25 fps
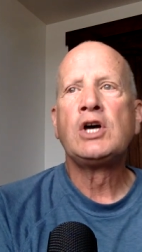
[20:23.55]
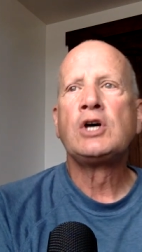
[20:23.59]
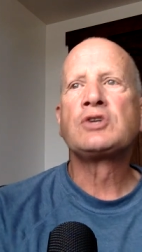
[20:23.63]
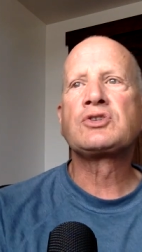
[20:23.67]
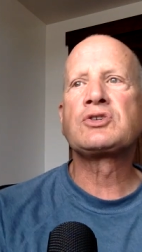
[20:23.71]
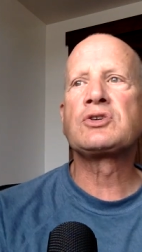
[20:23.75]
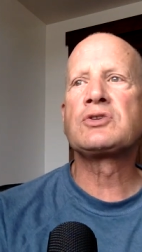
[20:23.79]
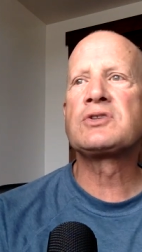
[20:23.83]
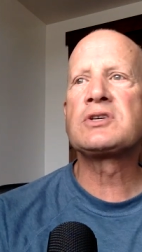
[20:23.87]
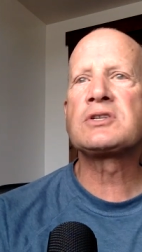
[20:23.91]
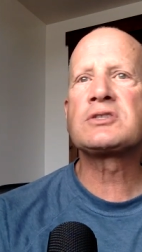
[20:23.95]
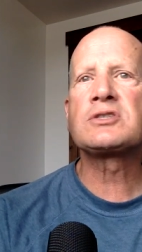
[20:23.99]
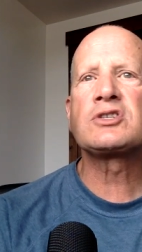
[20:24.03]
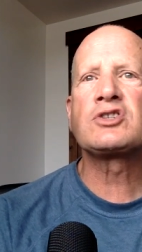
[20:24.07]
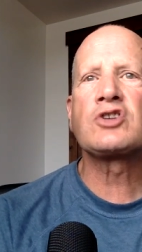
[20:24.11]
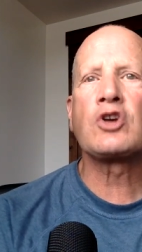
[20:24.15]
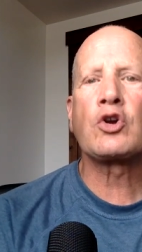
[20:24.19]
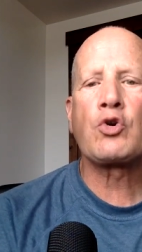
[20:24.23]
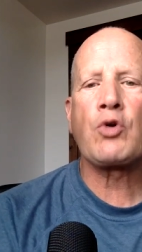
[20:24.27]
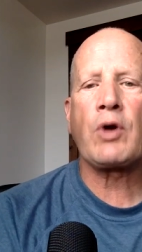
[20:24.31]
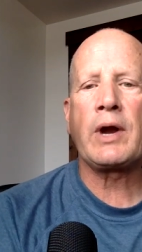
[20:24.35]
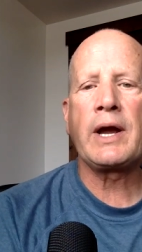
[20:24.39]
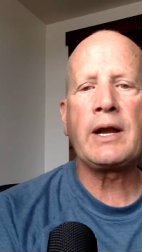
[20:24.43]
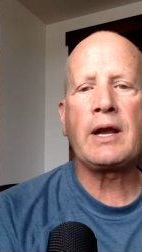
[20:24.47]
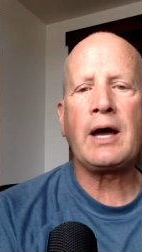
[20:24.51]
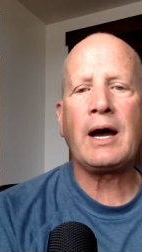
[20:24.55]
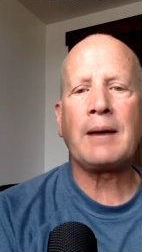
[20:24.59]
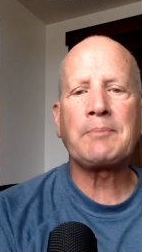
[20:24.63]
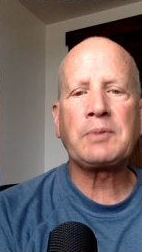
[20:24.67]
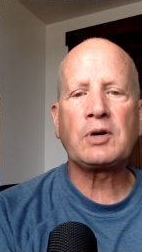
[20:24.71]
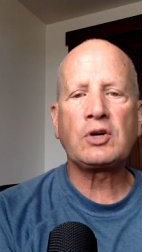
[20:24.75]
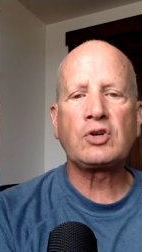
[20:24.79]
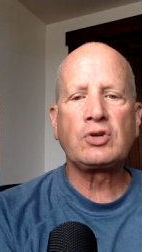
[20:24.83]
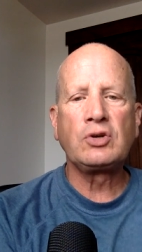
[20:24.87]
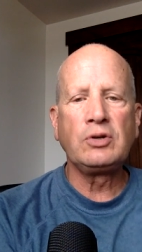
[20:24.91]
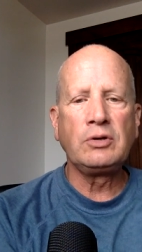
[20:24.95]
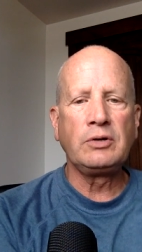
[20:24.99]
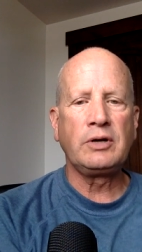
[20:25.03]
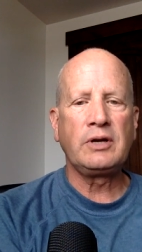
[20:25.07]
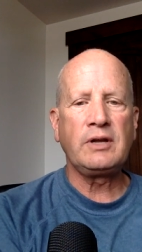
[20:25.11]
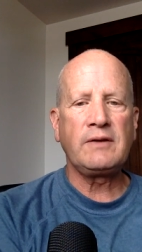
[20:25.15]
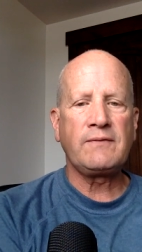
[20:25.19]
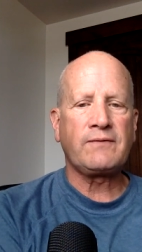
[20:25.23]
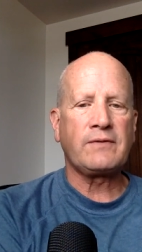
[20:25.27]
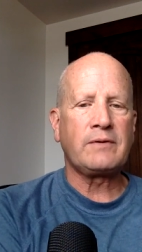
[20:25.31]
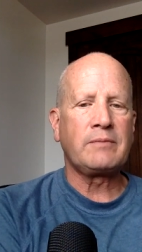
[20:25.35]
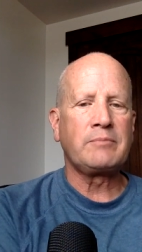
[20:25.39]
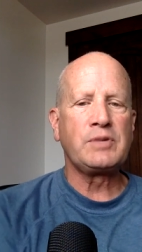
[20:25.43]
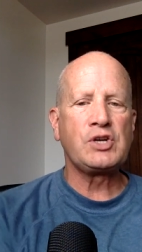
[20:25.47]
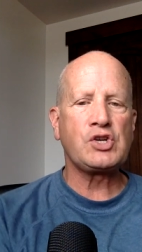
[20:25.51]
So, this is a great opportunity
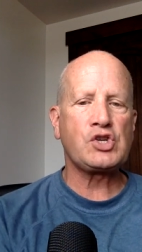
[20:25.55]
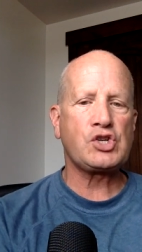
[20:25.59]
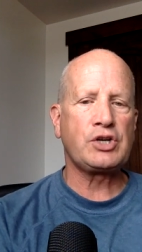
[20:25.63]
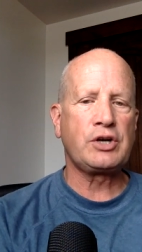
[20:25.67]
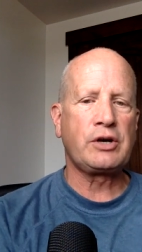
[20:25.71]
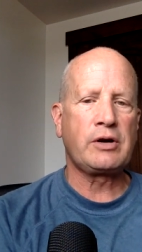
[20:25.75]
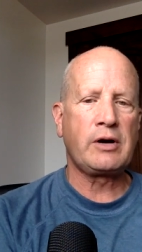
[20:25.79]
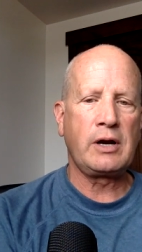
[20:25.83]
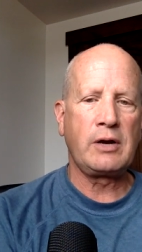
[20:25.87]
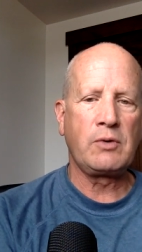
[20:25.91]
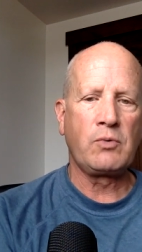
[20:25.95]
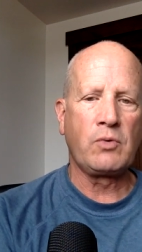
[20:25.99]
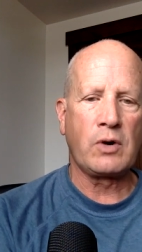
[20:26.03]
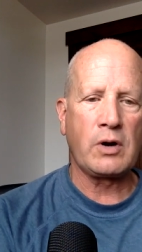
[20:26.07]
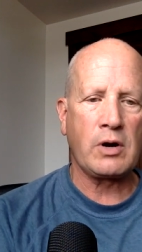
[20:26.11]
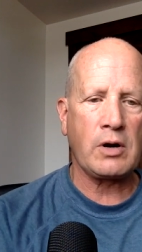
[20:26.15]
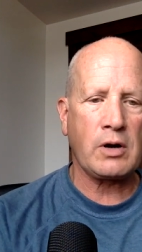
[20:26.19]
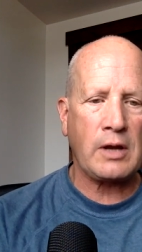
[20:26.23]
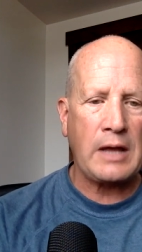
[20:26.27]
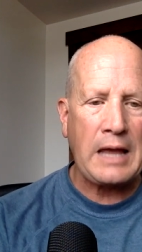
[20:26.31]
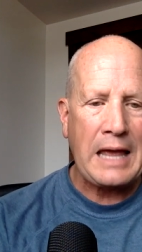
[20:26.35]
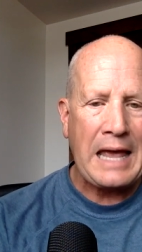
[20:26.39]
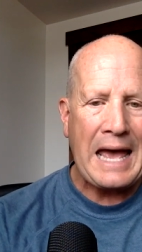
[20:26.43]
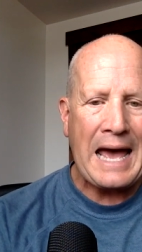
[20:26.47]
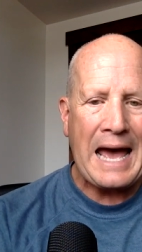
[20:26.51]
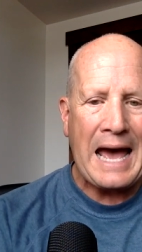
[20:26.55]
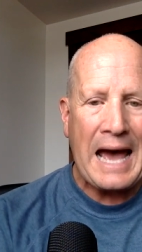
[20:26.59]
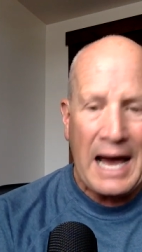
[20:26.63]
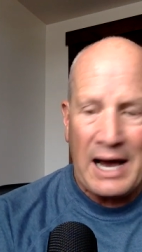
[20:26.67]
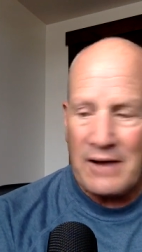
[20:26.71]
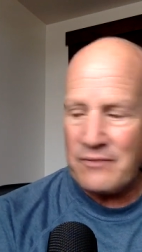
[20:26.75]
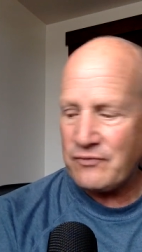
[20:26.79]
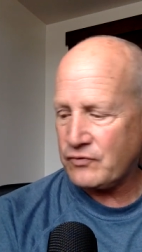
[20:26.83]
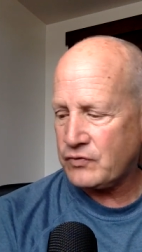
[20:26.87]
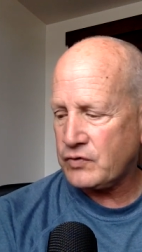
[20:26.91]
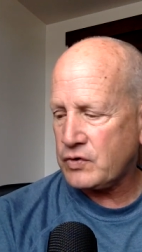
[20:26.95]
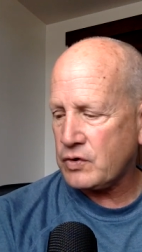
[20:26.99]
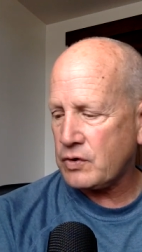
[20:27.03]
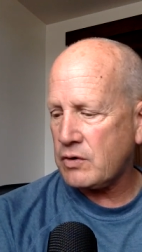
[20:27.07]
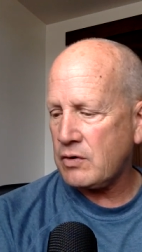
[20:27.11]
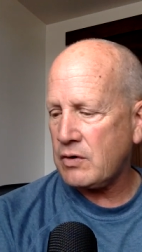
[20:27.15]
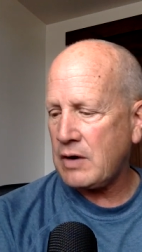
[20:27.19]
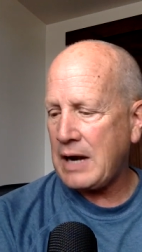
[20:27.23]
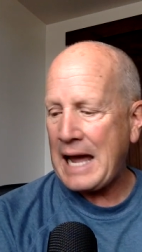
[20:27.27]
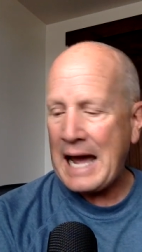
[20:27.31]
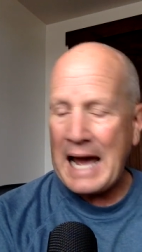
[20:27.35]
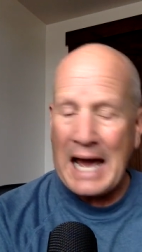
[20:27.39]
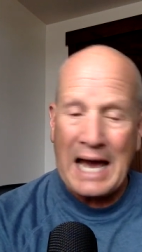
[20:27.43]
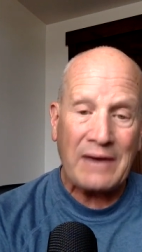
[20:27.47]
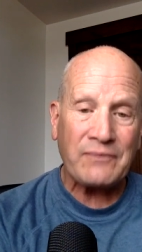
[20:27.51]
for missionary work
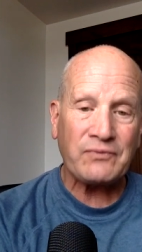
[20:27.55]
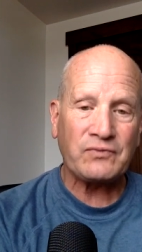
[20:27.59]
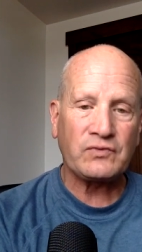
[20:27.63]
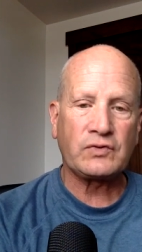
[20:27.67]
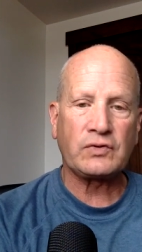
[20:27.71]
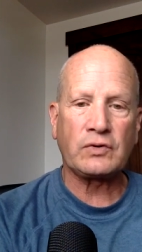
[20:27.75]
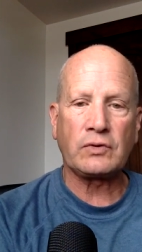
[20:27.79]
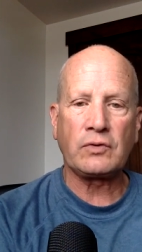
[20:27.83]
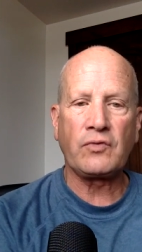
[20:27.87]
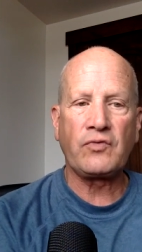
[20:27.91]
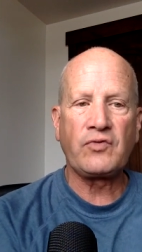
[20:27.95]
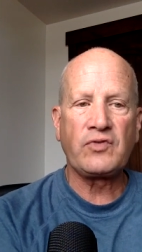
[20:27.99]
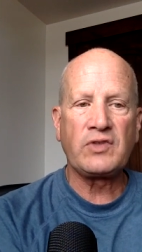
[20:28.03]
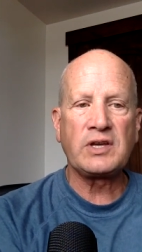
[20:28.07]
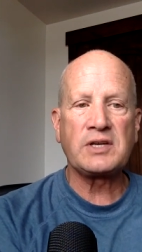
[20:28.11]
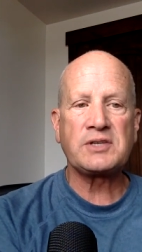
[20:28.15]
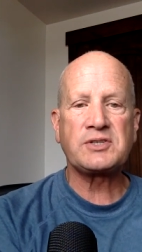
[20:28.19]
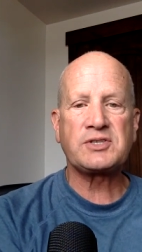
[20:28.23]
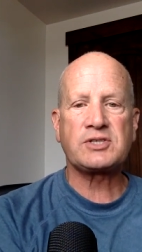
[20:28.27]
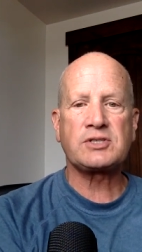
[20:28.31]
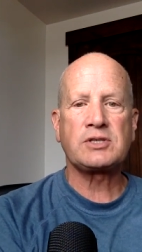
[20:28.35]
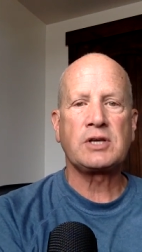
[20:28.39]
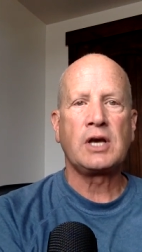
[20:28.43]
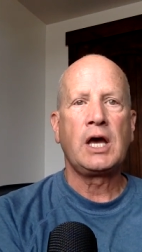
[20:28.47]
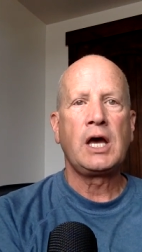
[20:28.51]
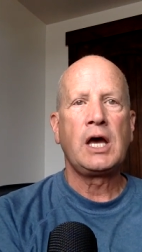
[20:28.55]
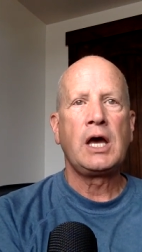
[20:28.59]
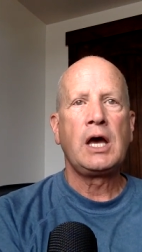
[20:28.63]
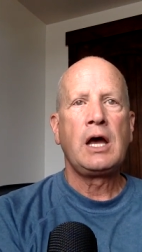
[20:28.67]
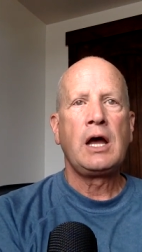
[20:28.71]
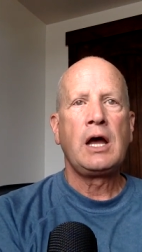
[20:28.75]
after after this